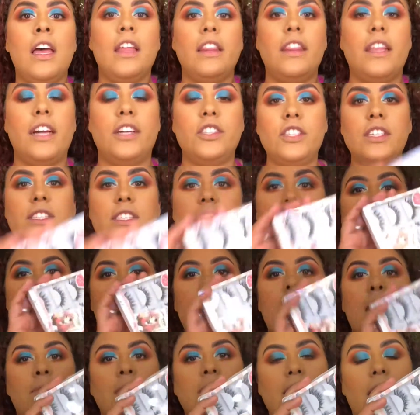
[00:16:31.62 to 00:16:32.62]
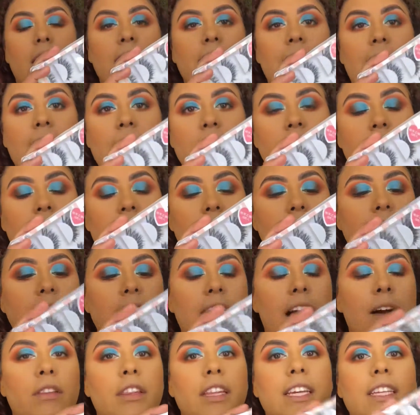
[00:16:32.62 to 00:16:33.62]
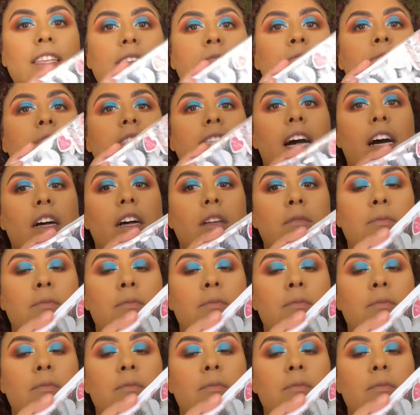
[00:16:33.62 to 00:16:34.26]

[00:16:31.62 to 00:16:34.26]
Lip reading: They're just the Amazon lashes. I will link them down